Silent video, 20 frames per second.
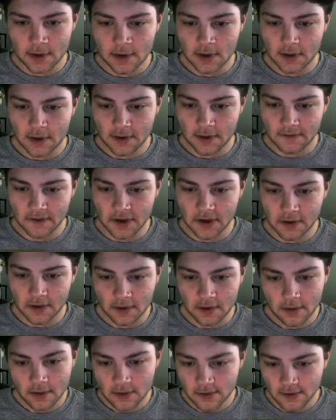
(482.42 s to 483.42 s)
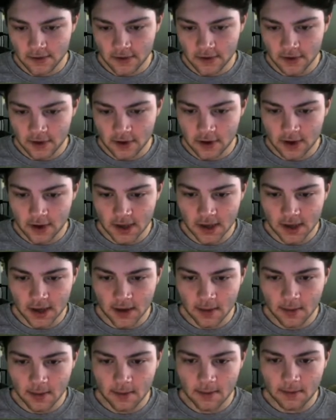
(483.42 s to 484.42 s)
If he throws us a
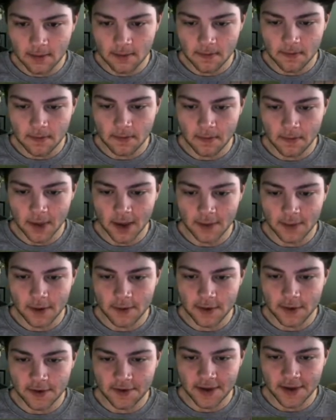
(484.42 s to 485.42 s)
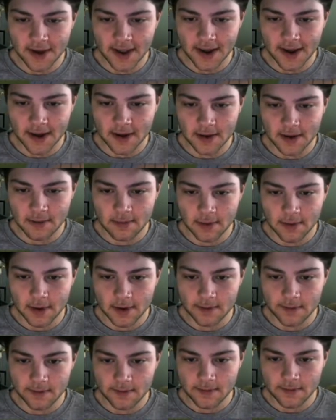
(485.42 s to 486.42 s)
cookie, maybe we swing at it,
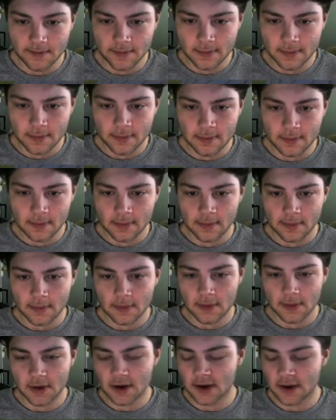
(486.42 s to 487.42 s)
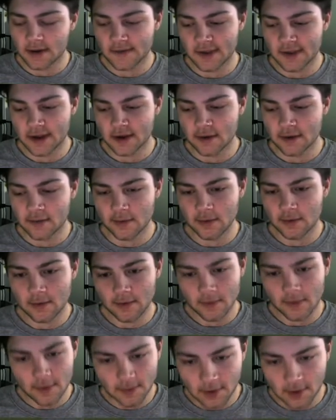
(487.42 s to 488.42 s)
but leading off the inner,
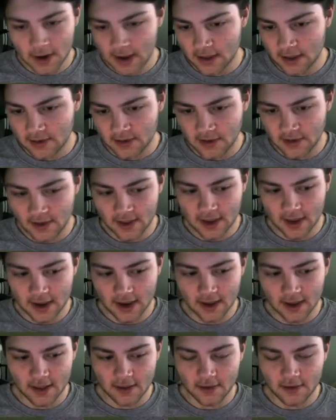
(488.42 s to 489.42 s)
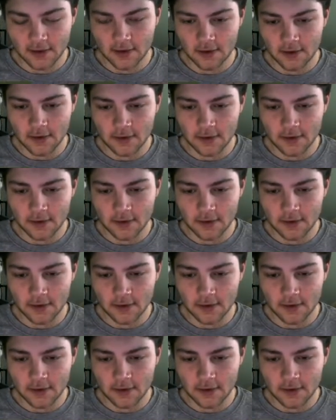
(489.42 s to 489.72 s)
we're probably just going to take till 2.